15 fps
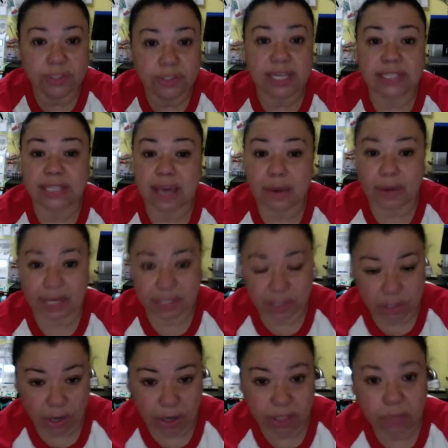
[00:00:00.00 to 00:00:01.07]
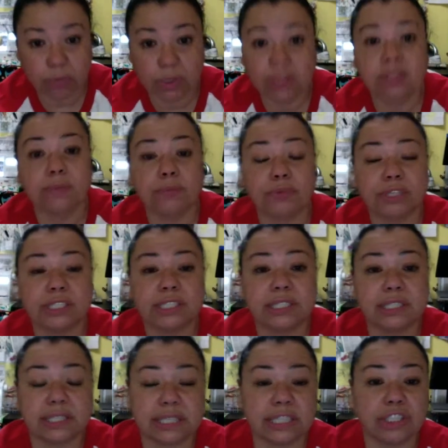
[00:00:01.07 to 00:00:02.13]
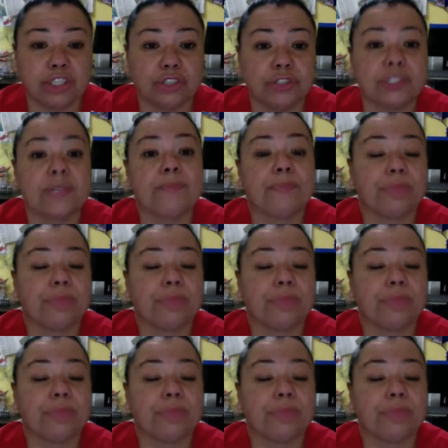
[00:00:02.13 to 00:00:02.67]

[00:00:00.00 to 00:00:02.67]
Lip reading: That's how I started with Embrilliance Essentials.